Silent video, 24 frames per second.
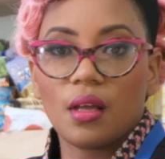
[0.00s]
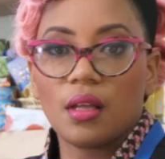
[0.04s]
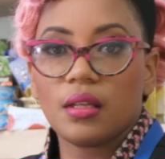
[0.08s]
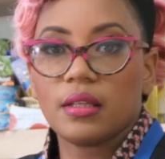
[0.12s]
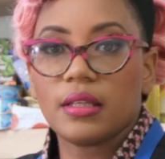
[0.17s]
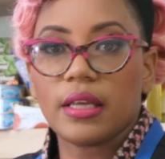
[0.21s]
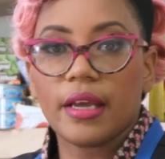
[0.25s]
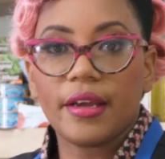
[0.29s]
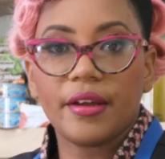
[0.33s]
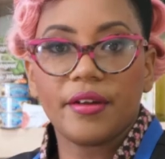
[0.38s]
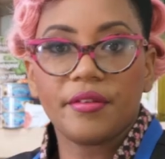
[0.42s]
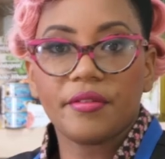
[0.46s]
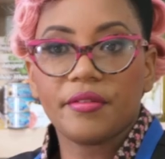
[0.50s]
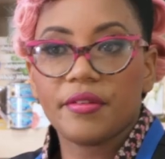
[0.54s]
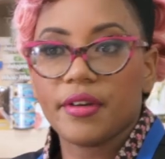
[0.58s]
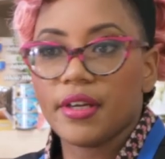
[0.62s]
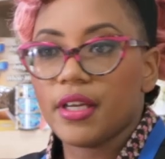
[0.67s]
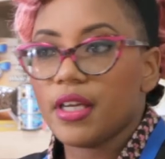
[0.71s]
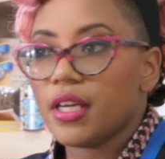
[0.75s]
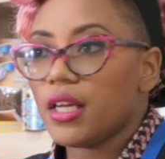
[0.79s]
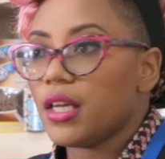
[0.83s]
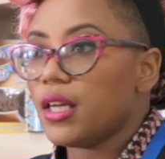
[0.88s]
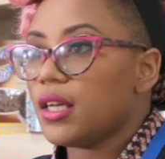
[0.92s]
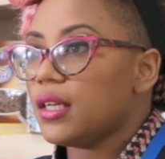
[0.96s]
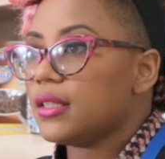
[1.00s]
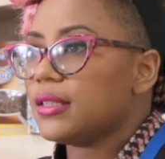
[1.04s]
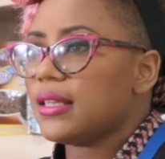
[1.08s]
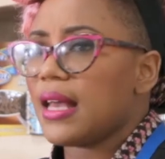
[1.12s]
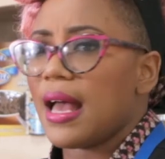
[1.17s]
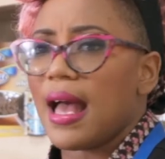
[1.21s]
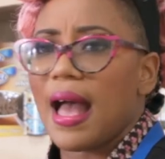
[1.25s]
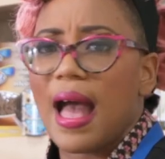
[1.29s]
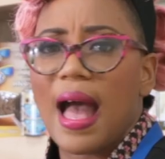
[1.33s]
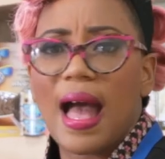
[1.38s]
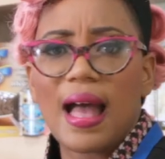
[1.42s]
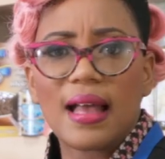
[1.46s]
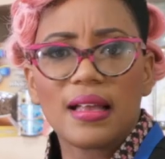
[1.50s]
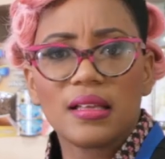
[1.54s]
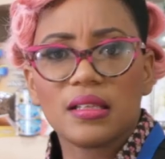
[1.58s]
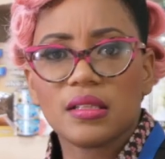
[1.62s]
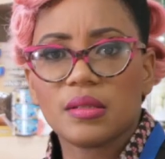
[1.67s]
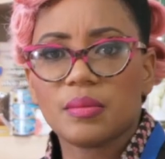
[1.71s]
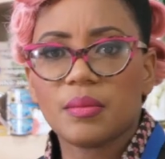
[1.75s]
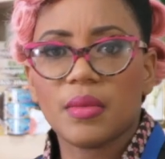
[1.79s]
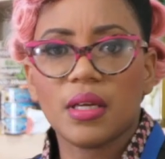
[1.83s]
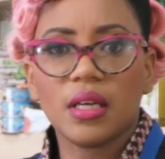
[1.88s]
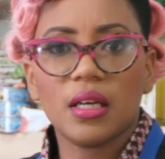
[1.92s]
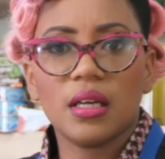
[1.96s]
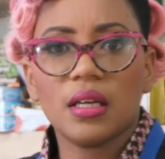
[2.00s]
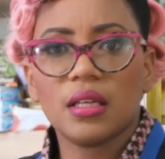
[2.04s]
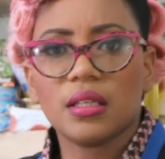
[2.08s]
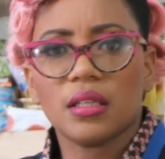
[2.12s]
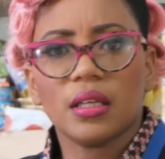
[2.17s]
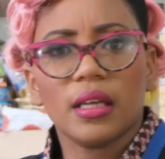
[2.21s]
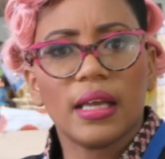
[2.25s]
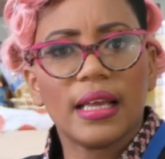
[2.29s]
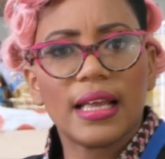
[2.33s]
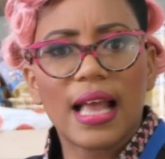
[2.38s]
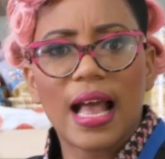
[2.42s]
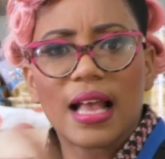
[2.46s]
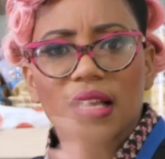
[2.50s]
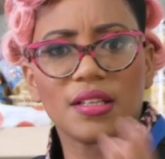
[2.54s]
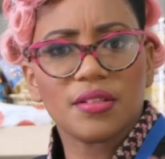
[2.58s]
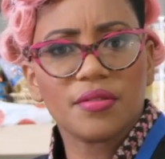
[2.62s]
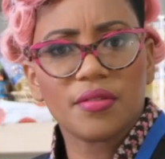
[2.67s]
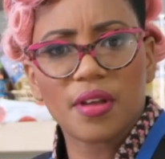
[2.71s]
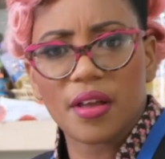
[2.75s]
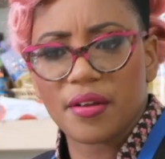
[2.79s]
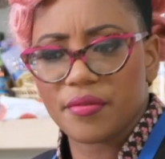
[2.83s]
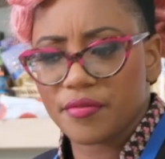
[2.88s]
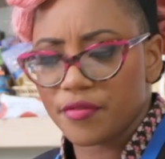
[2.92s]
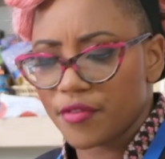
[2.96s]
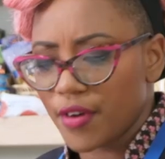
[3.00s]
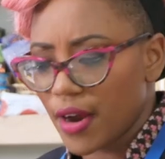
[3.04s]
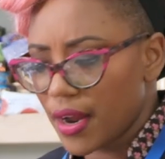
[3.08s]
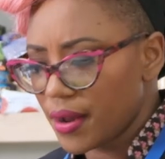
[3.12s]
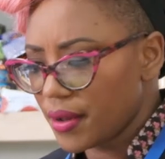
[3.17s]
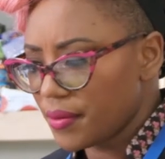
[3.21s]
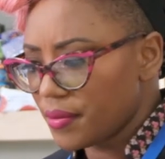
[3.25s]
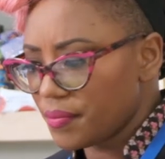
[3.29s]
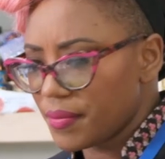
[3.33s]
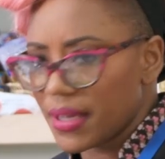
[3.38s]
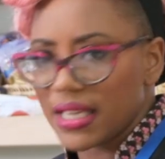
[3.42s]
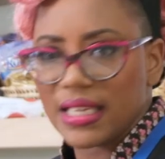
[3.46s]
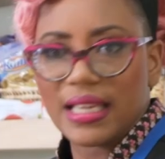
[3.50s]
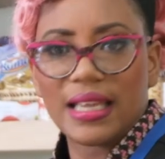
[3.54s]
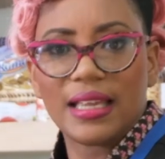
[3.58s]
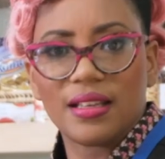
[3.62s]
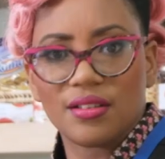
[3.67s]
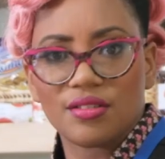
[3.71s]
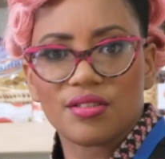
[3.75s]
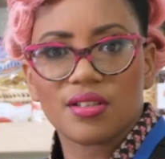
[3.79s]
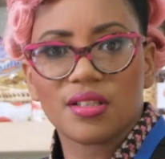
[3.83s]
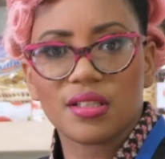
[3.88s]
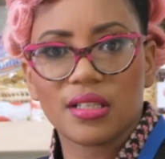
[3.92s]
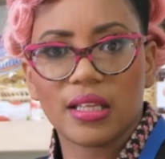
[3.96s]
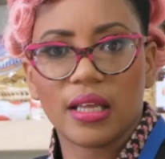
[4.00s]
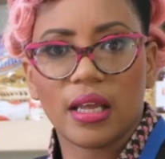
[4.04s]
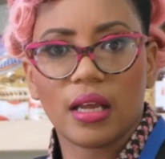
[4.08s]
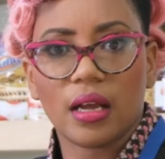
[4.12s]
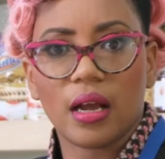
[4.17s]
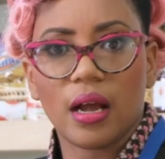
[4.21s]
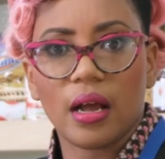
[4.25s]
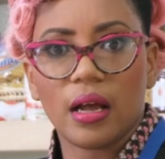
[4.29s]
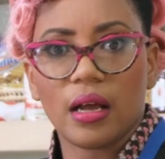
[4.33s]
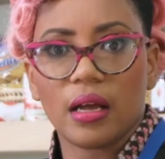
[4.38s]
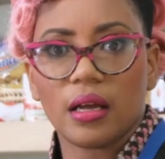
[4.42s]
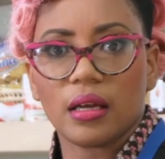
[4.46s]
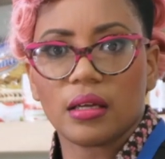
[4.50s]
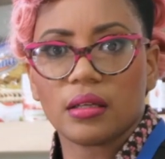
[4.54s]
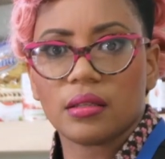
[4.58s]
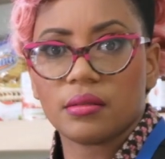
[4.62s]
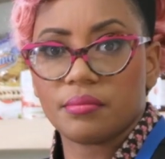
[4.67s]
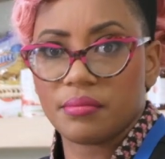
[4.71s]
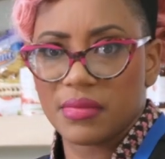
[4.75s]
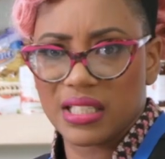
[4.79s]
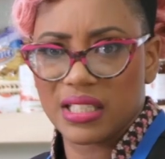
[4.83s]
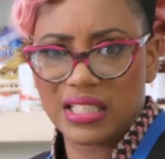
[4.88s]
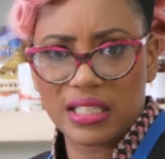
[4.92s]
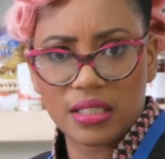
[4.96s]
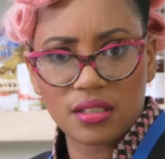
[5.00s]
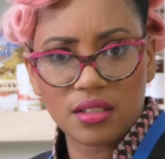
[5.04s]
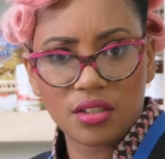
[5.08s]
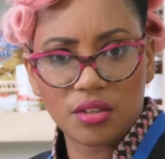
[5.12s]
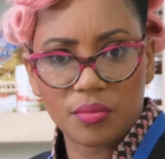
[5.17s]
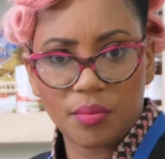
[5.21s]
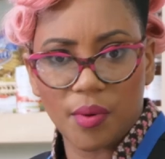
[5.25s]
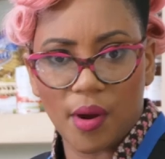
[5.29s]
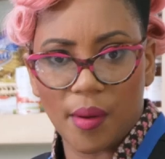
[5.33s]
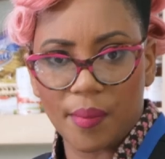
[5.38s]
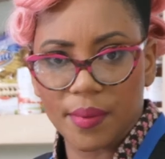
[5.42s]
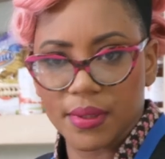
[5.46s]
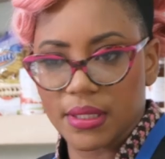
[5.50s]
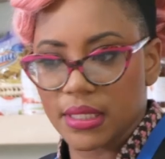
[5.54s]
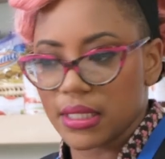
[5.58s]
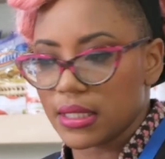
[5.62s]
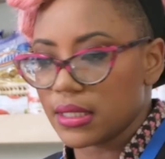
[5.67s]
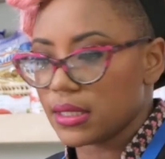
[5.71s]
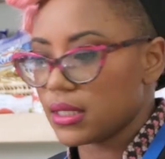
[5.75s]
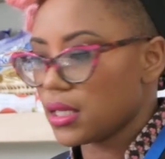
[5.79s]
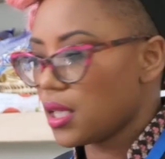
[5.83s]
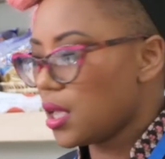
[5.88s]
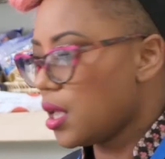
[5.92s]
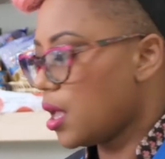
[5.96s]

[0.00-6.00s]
diarrhea to asthma. It has very many interesting medicinal properties.